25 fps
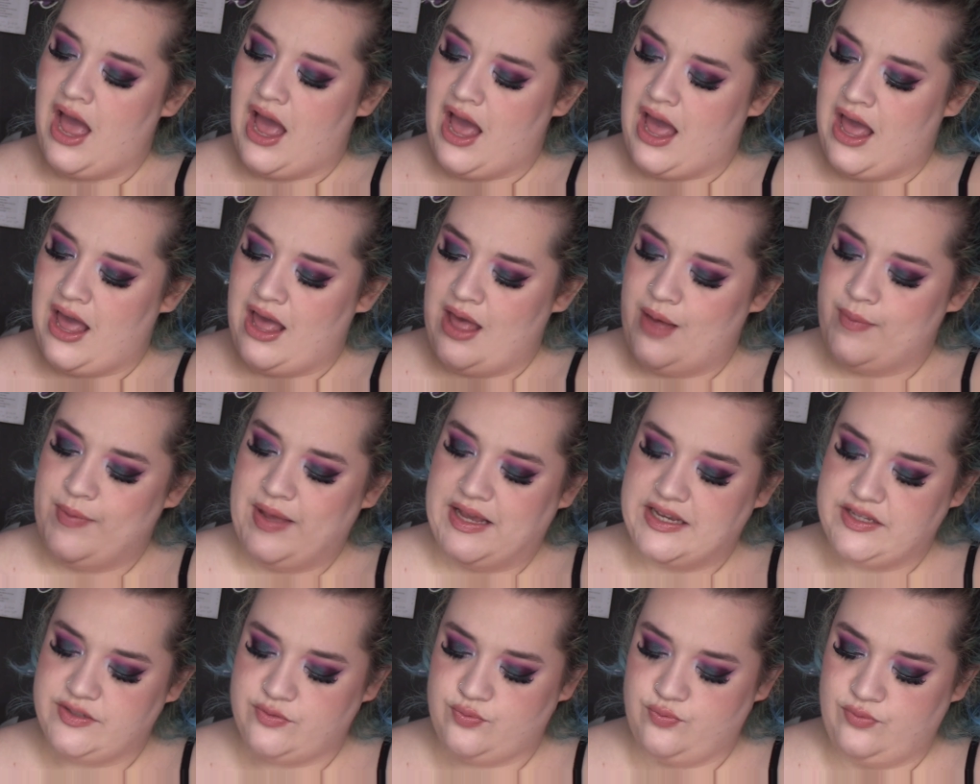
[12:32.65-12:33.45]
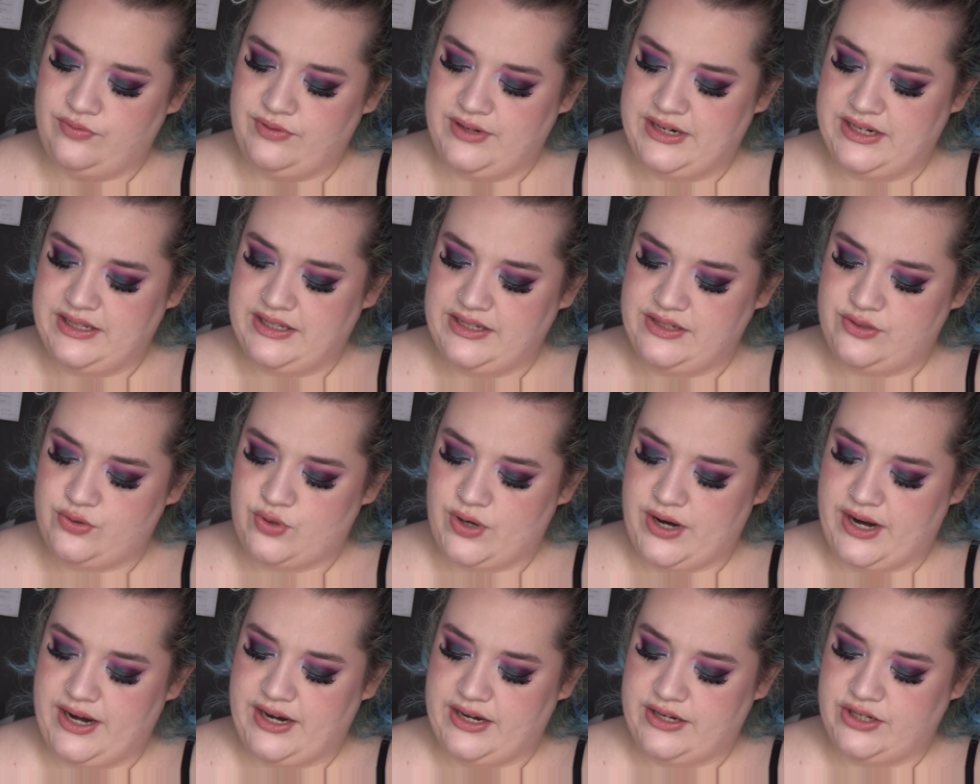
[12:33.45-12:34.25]
It's really
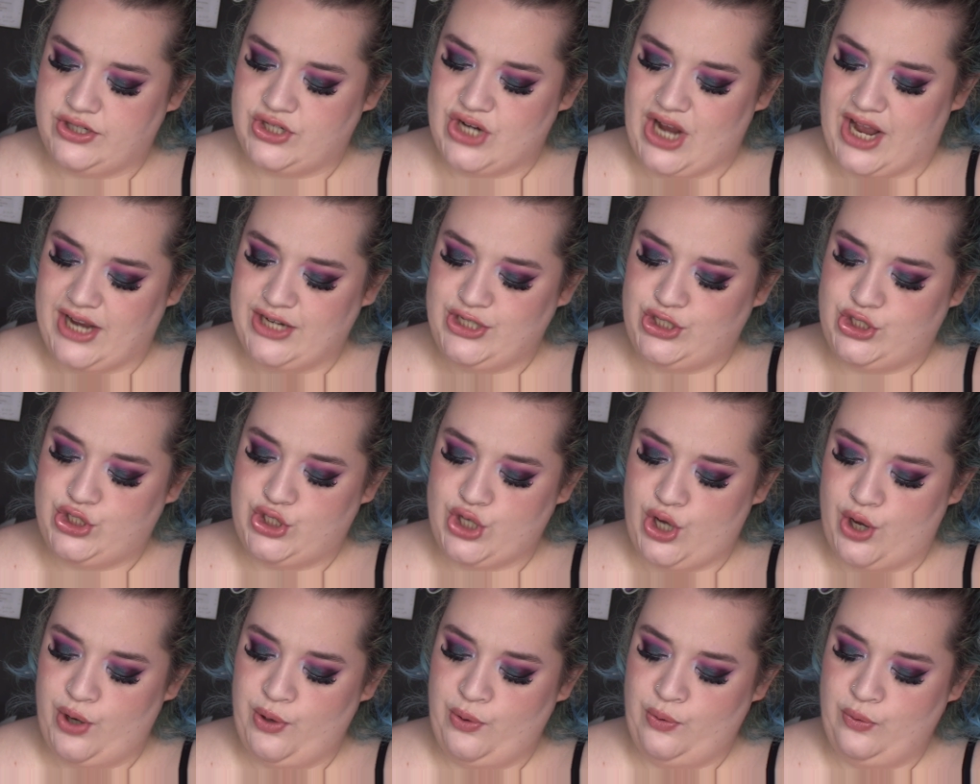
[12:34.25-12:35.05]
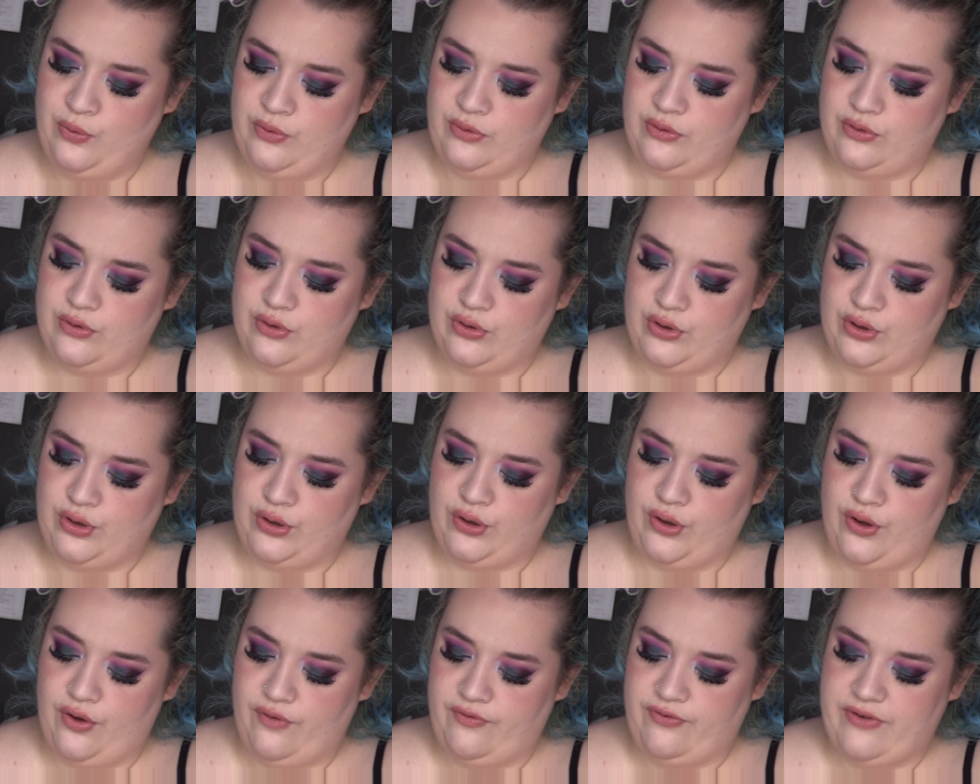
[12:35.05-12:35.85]
strange. I don't
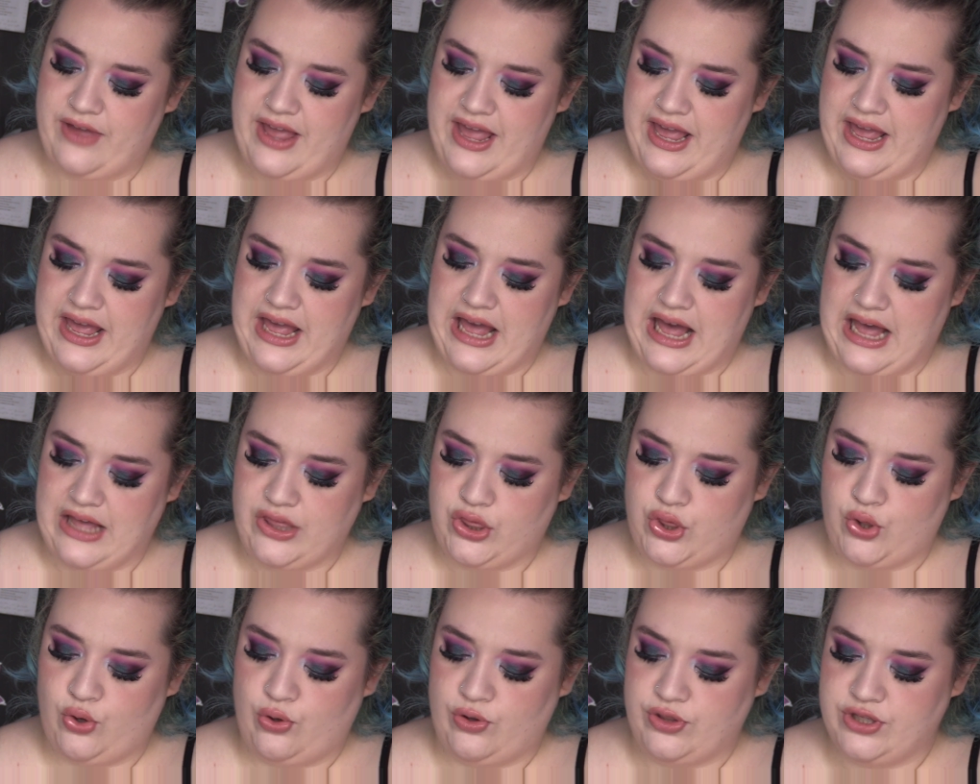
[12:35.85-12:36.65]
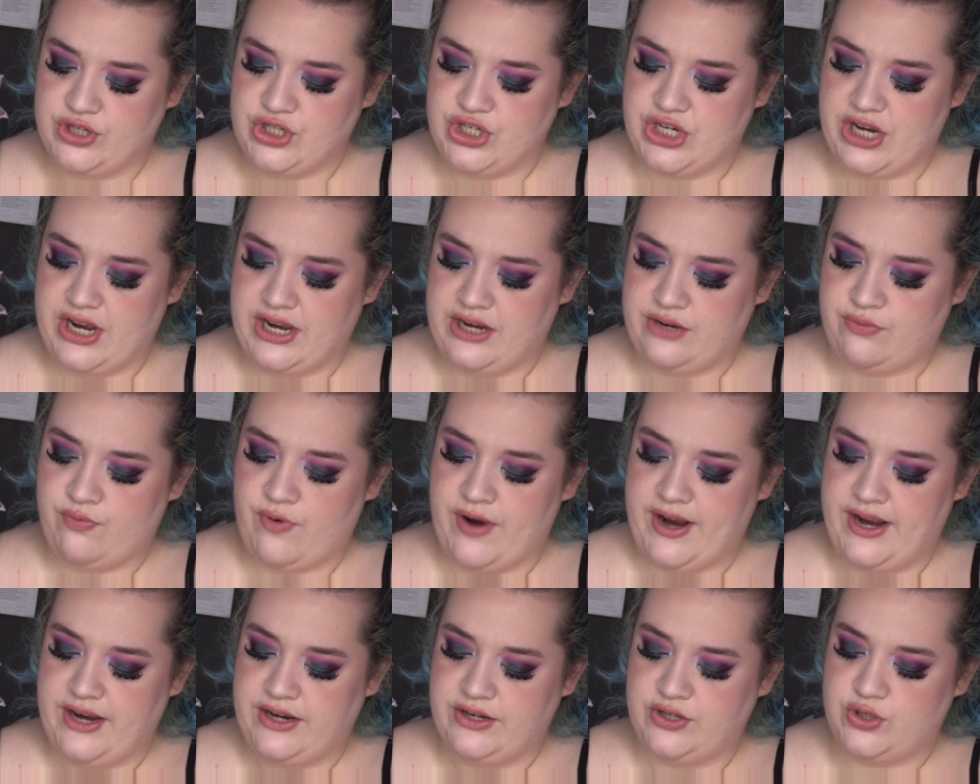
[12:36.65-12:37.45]
love it. I thought the shade
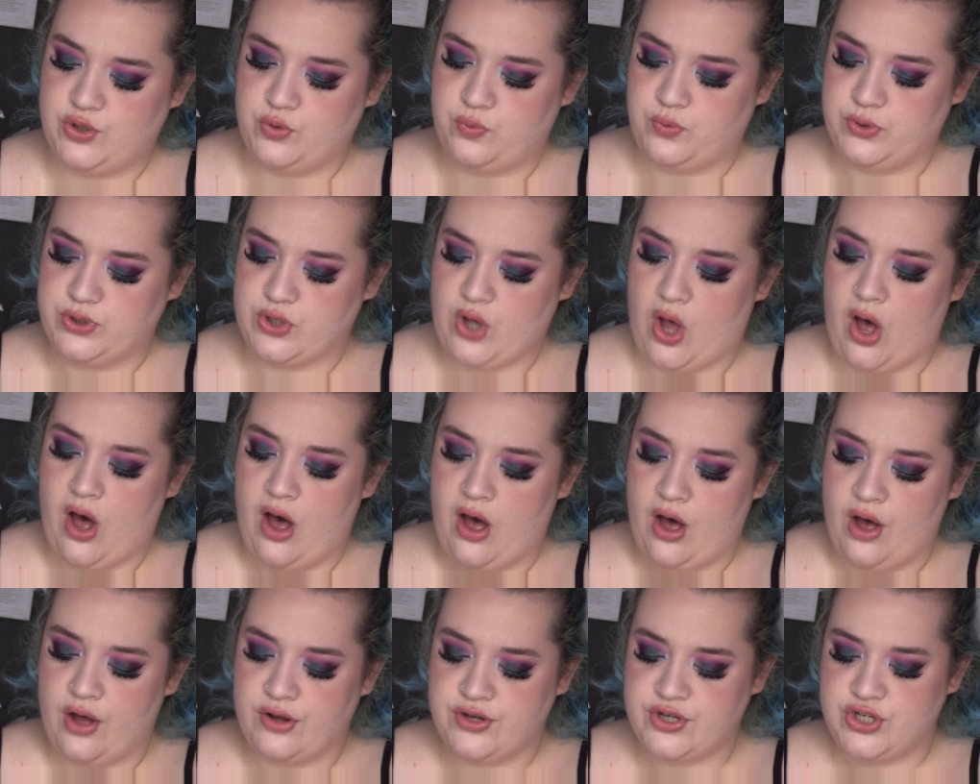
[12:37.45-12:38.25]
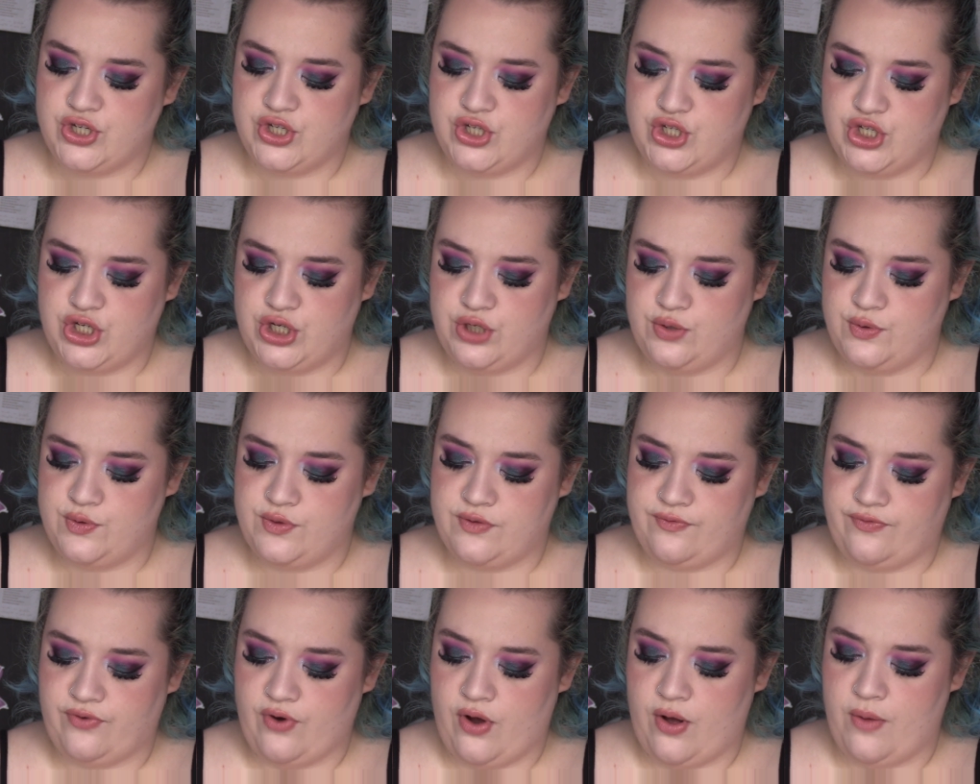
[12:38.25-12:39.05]
range was hard to
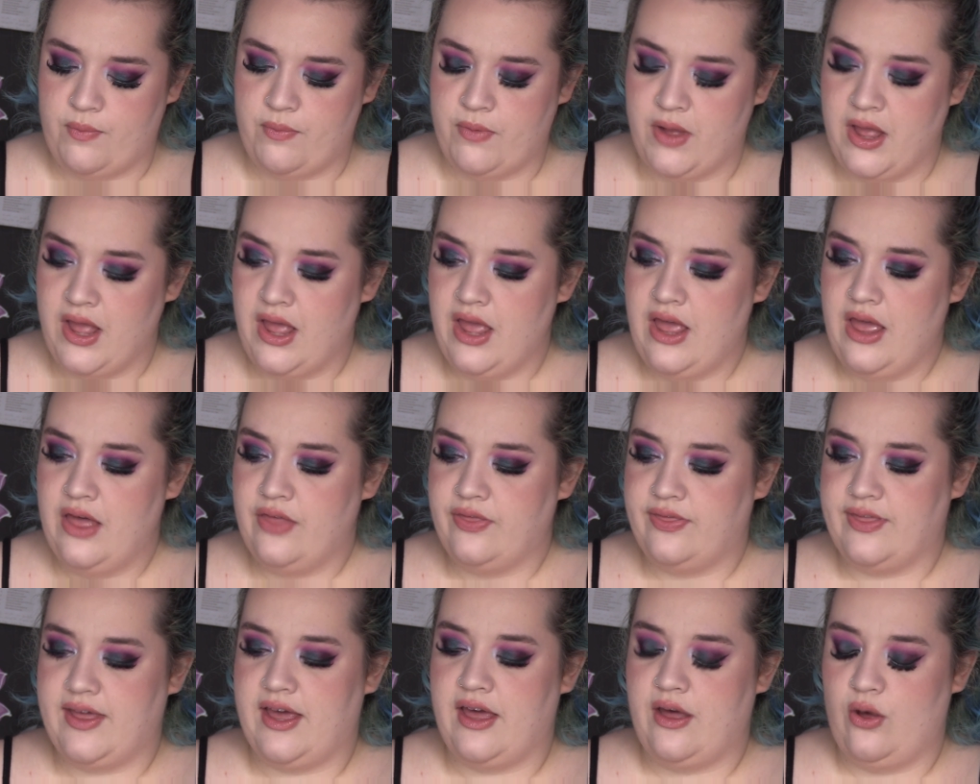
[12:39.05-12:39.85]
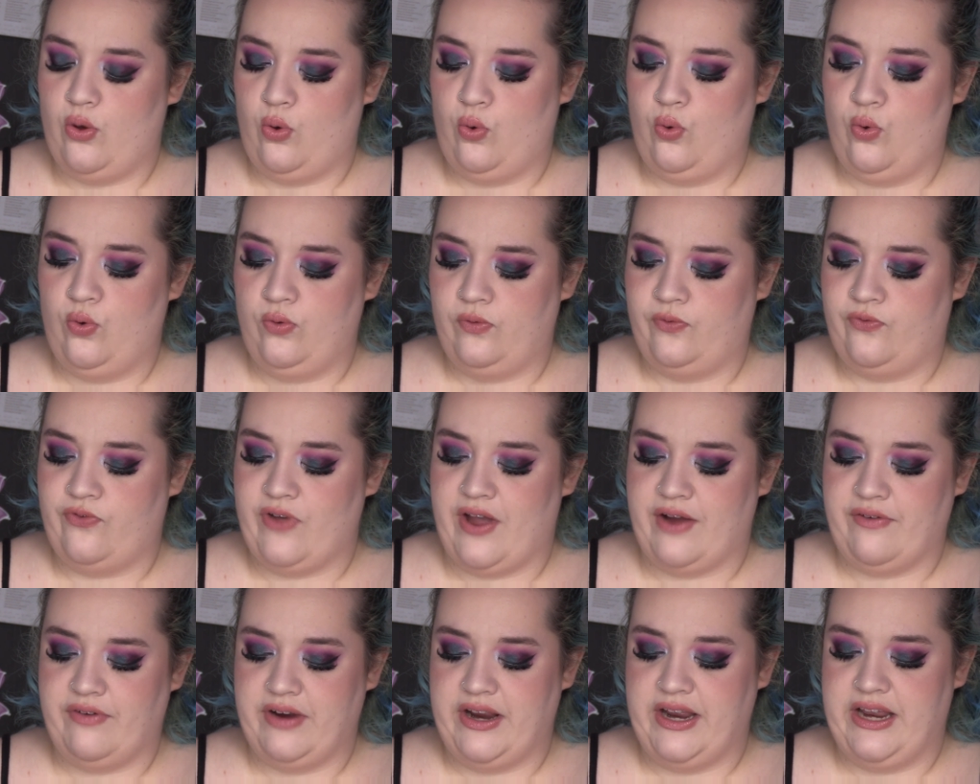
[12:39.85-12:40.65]
choose from. They're all
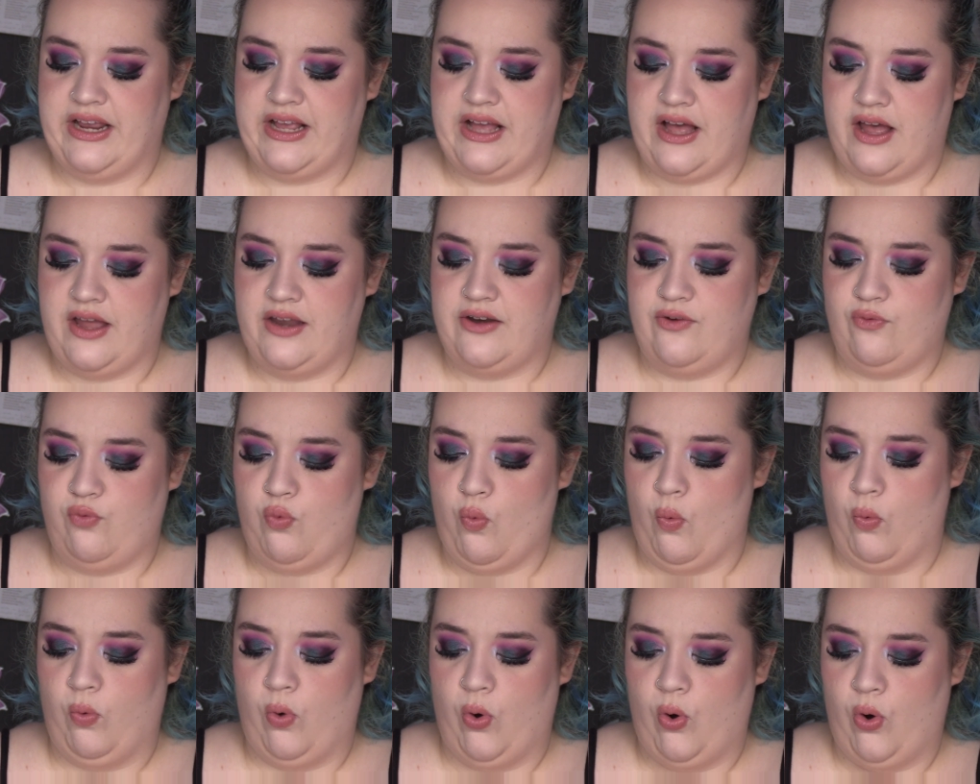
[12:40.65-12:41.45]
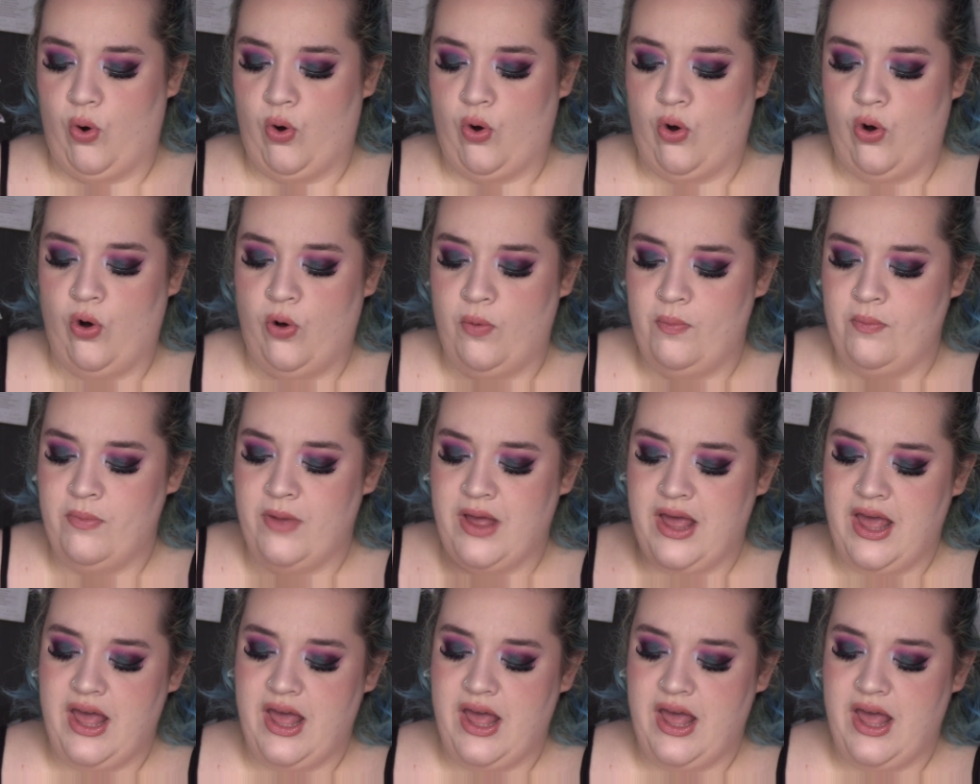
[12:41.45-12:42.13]
very kind of warm.